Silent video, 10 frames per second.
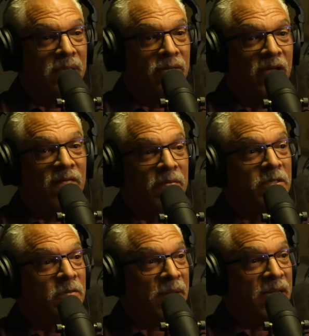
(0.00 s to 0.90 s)
do you have a
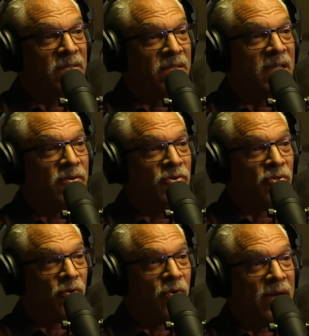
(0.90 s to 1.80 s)
space that you
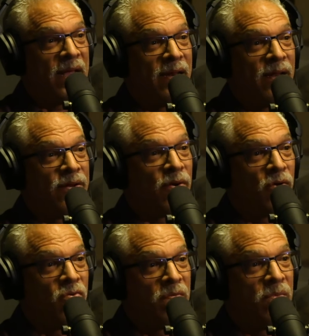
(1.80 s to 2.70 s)
store it at your
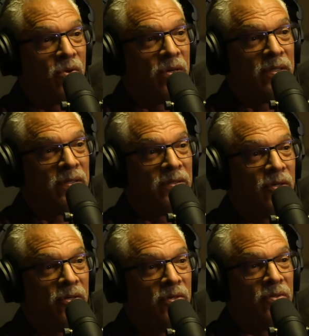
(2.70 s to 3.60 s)
home, or
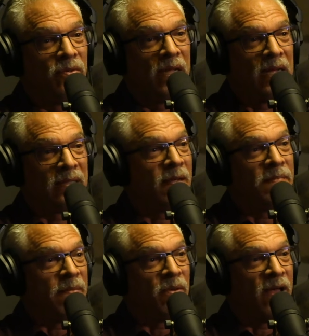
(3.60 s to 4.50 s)
do you, like
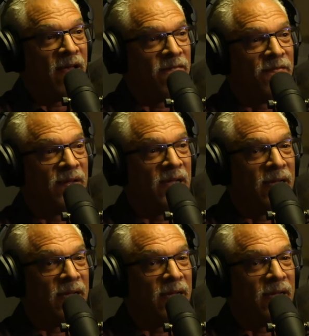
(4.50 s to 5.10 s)
some people have,